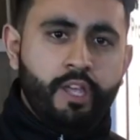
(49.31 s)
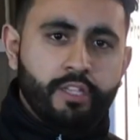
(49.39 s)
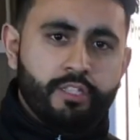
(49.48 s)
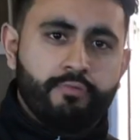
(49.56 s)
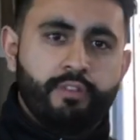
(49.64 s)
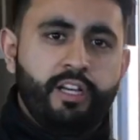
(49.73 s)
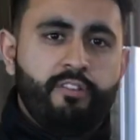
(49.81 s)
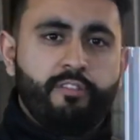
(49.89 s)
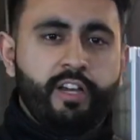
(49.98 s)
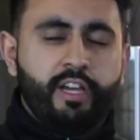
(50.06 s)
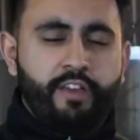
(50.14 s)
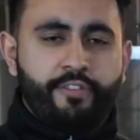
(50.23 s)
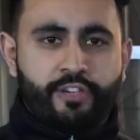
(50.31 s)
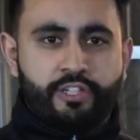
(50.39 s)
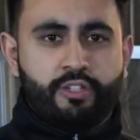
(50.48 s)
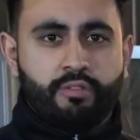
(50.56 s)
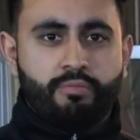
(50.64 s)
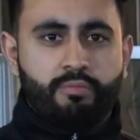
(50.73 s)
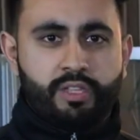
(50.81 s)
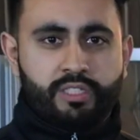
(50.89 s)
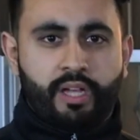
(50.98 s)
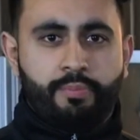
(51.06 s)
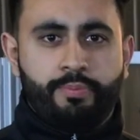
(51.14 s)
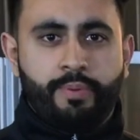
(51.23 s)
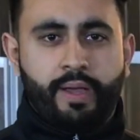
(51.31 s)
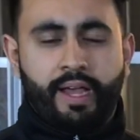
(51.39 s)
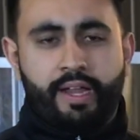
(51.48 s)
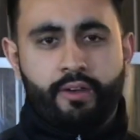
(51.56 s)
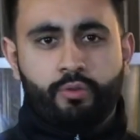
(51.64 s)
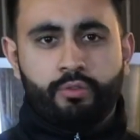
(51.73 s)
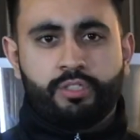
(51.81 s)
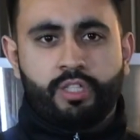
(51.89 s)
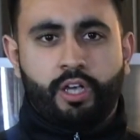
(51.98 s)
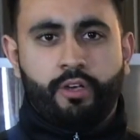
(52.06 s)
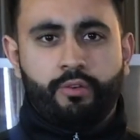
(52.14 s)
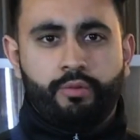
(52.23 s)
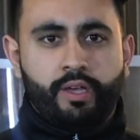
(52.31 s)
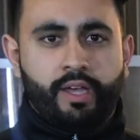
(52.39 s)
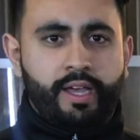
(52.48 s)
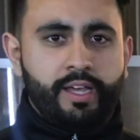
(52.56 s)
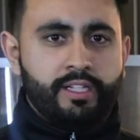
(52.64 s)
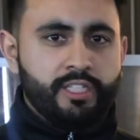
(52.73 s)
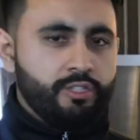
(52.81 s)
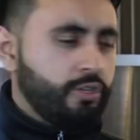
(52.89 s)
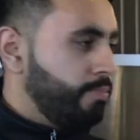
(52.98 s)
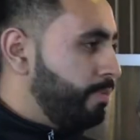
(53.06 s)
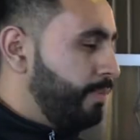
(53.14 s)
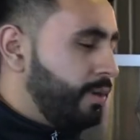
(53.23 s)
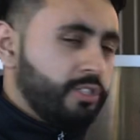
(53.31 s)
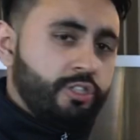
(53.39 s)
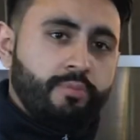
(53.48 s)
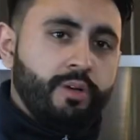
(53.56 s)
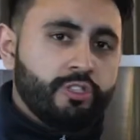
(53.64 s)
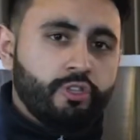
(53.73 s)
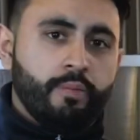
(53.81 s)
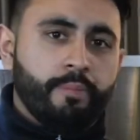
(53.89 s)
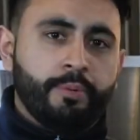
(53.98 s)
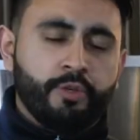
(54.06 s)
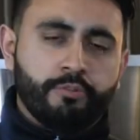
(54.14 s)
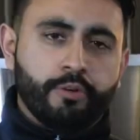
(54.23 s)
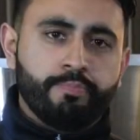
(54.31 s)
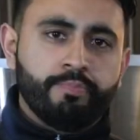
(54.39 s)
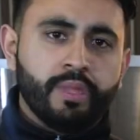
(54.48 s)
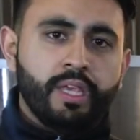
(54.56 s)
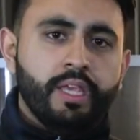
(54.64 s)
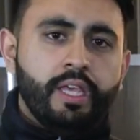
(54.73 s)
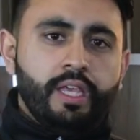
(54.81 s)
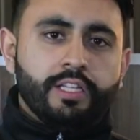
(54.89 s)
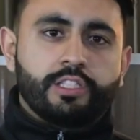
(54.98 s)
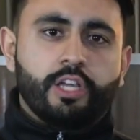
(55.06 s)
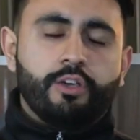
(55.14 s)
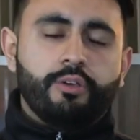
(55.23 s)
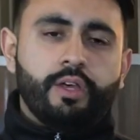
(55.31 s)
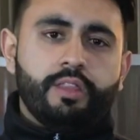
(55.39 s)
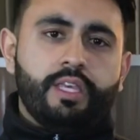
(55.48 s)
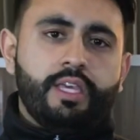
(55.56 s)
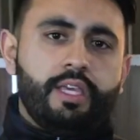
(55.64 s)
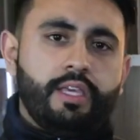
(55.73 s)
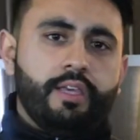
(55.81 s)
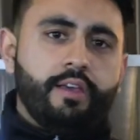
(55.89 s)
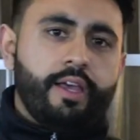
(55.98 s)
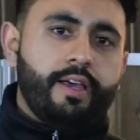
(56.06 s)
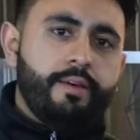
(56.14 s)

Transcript: It's a really efficient sub, and also doesn't compromise too much on boot room. So the